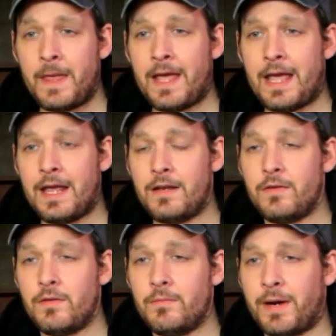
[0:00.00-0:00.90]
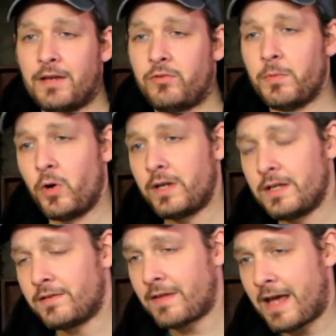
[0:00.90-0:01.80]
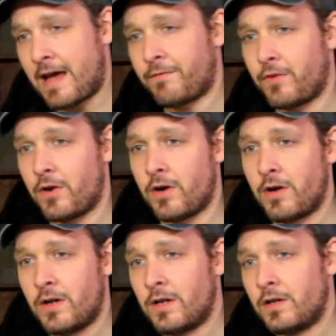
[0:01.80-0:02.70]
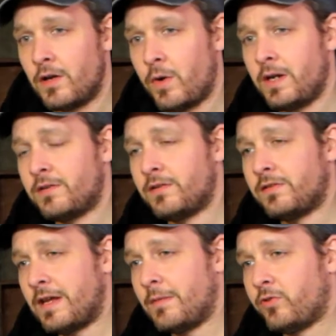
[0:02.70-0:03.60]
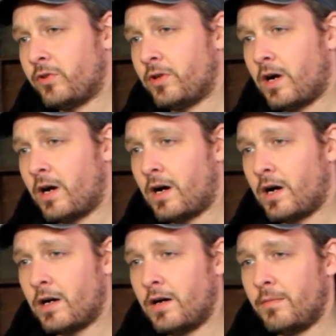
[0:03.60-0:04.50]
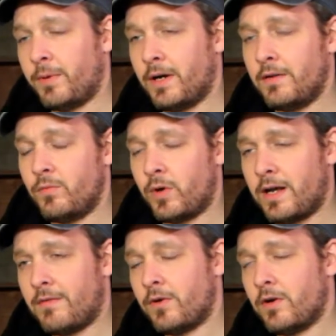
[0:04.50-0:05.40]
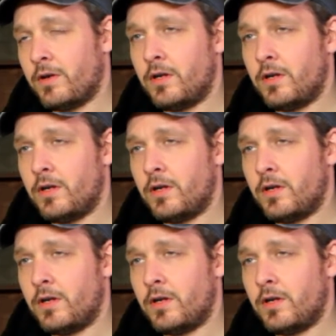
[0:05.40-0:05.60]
And by smoking this after, knowing it's the same cigar, but whatever,